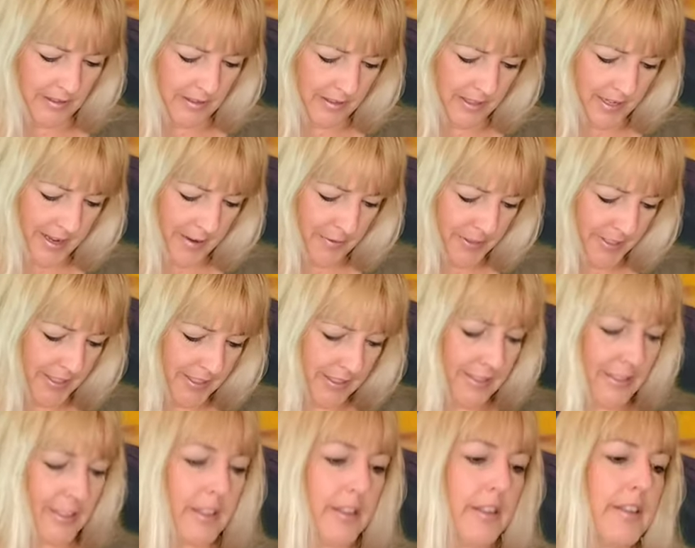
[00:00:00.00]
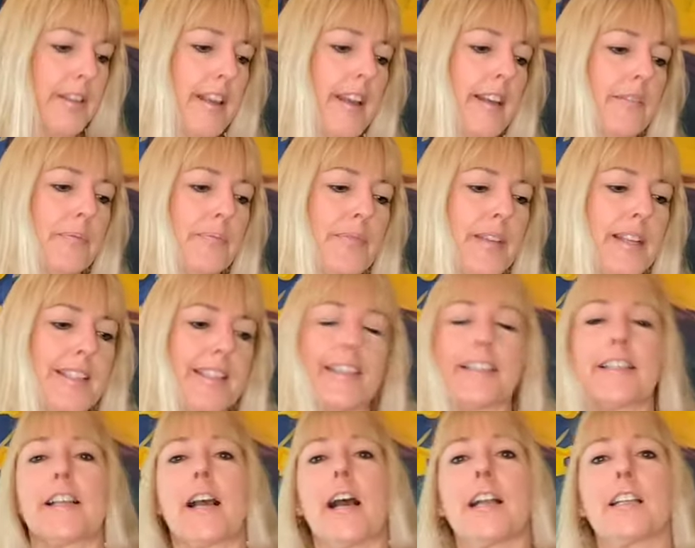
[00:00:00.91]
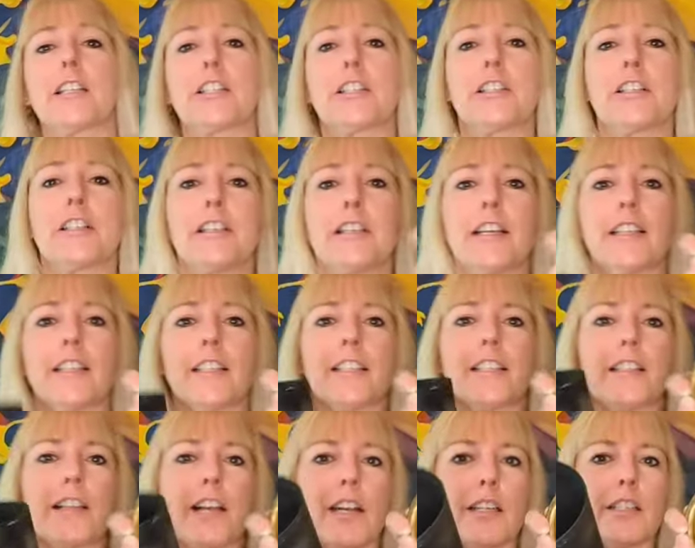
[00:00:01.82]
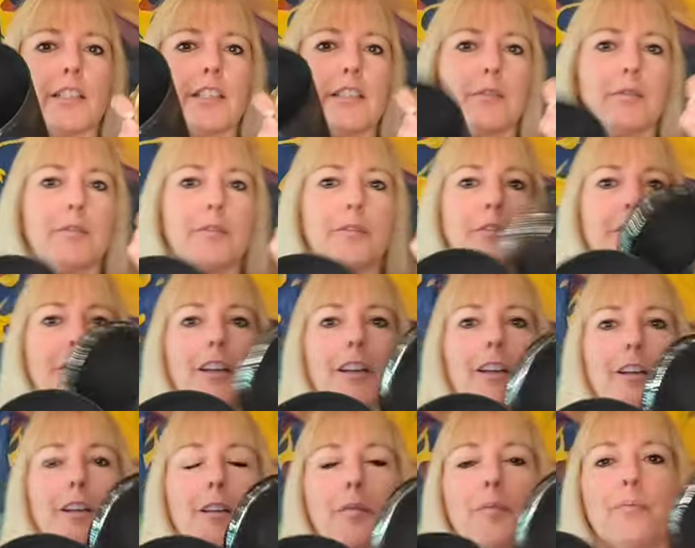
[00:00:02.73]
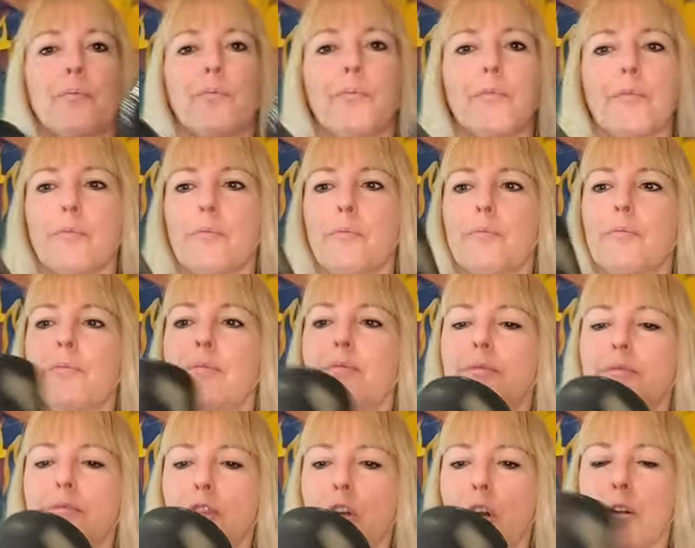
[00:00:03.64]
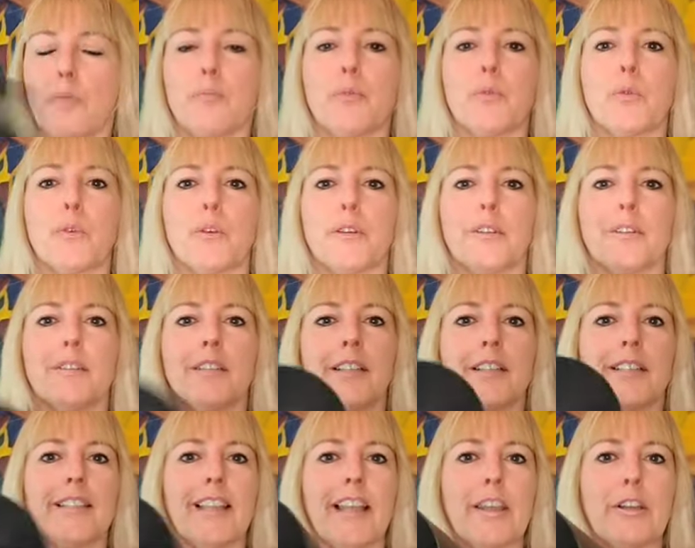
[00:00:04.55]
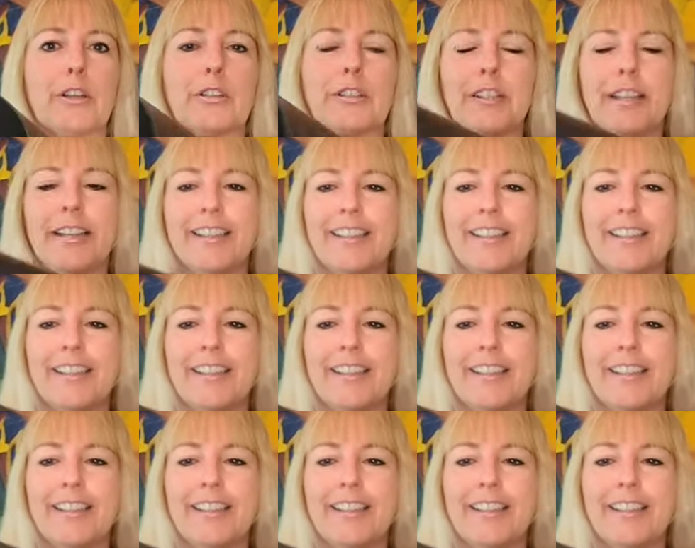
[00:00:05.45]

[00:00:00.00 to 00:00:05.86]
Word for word: yeah, it was a, uh, yeah, it's a scotch. It's a scotch uh, cardboard container.